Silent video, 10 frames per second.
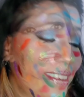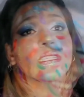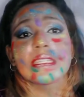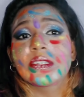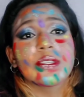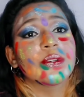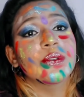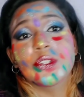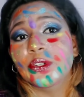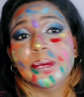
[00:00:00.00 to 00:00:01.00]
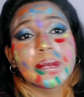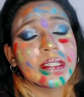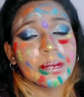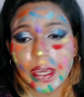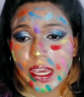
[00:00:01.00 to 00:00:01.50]
This YouTube is
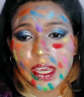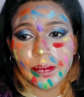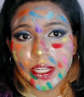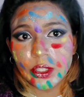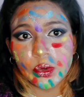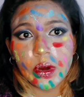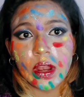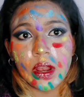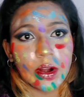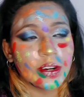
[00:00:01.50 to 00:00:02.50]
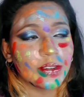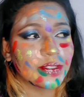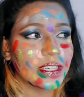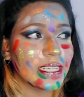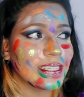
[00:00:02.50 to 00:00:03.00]
making me do a lot of
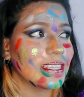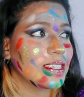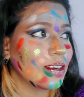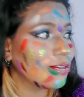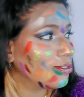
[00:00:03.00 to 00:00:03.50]
crazy stuff.